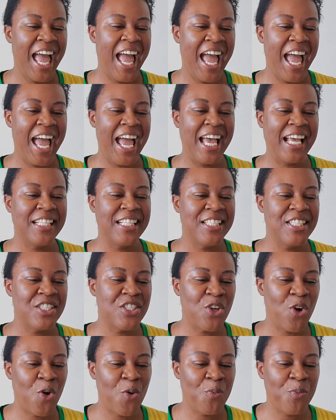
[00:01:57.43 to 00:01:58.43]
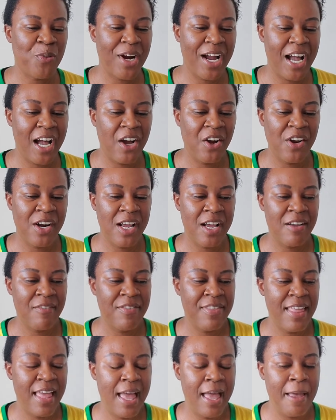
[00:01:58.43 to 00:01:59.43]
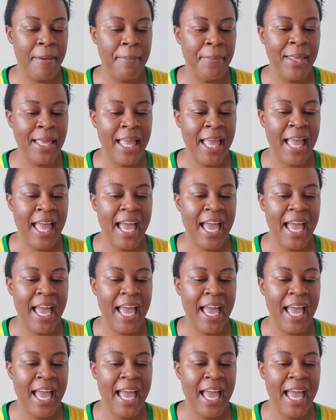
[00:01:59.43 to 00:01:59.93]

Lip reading: and so proud of them.